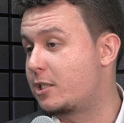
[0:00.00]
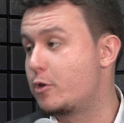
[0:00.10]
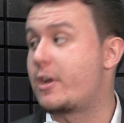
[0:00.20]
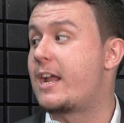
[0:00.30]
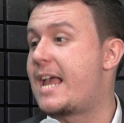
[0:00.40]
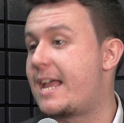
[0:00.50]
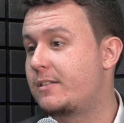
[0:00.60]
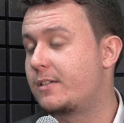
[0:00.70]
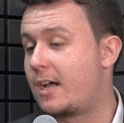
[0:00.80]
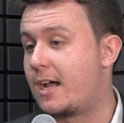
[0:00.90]
looking
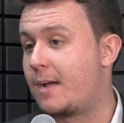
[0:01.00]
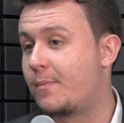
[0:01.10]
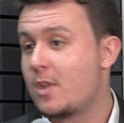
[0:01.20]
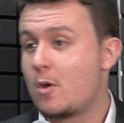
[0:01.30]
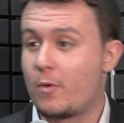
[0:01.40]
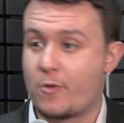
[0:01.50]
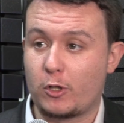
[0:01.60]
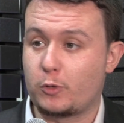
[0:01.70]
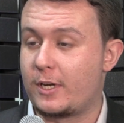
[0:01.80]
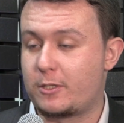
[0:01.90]
ahead, we've
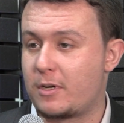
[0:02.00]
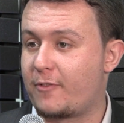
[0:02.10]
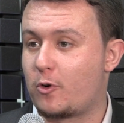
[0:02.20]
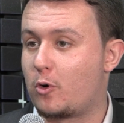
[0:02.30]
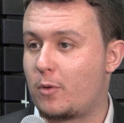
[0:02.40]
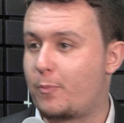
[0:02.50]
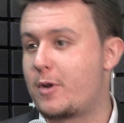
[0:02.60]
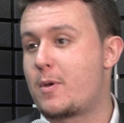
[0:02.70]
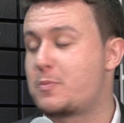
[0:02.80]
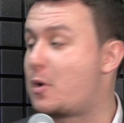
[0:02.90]
got 2024,
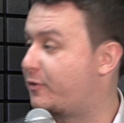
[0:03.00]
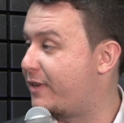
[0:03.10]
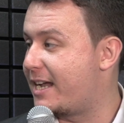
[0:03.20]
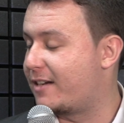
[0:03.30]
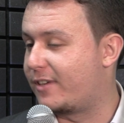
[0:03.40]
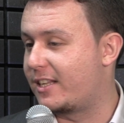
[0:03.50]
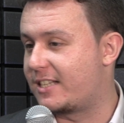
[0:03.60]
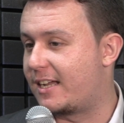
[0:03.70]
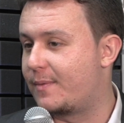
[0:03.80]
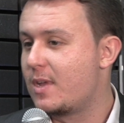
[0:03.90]
pretty much most of it ahead of us.
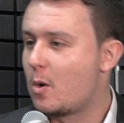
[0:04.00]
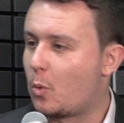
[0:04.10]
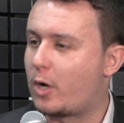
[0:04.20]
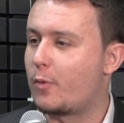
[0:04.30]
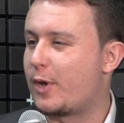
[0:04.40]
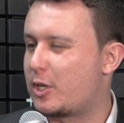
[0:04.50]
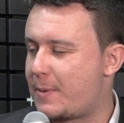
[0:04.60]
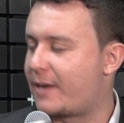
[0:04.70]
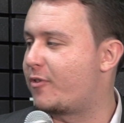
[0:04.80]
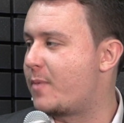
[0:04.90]
What can we
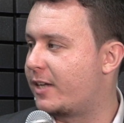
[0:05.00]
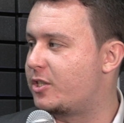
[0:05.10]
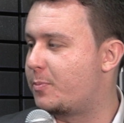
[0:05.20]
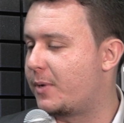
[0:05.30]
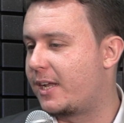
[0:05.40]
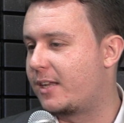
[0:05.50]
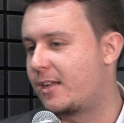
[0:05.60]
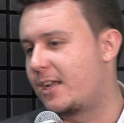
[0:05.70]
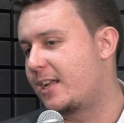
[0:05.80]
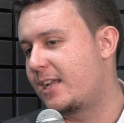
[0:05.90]
expect from IGP and
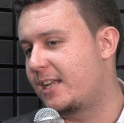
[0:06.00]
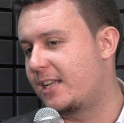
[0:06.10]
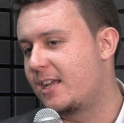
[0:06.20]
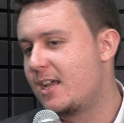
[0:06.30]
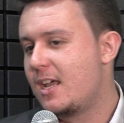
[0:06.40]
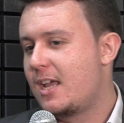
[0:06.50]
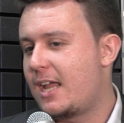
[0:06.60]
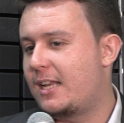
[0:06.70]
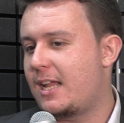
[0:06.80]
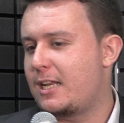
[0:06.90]

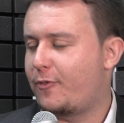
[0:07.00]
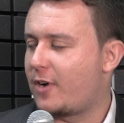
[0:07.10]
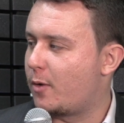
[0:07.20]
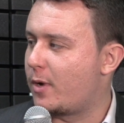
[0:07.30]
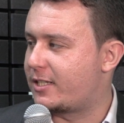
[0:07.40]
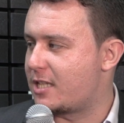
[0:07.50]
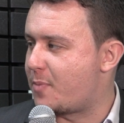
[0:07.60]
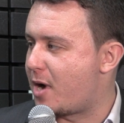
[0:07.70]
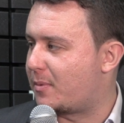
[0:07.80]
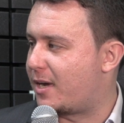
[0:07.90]
any fireworks in the
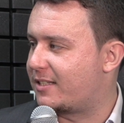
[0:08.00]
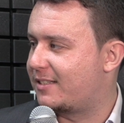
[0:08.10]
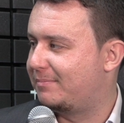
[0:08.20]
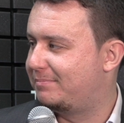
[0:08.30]
pipelines?